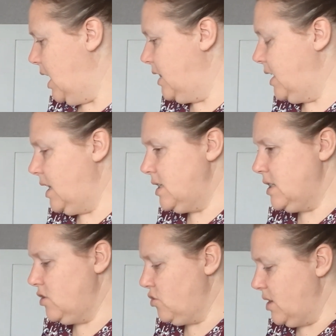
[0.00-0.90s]
And then I
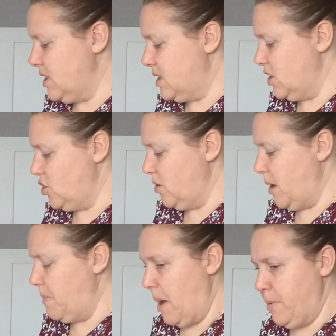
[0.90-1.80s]
did try stitching on
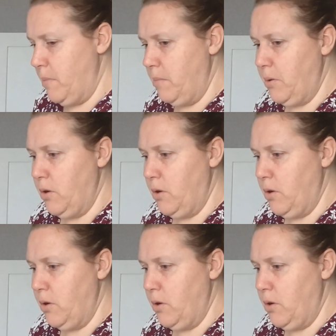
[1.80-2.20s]
my peppermint